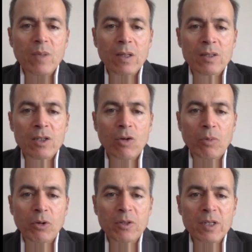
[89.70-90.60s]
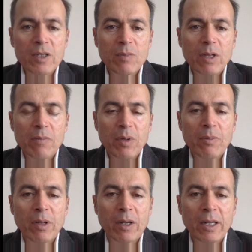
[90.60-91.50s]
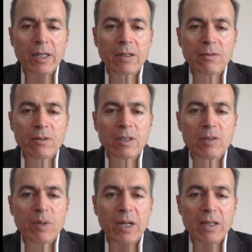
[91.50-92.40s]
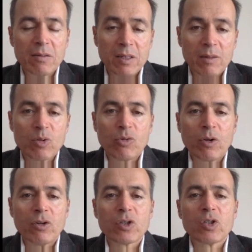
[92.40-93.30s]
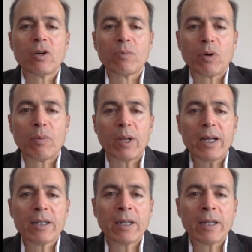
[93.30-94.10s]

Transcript: 0.6 million people clicked on this bread, seems to be also popular.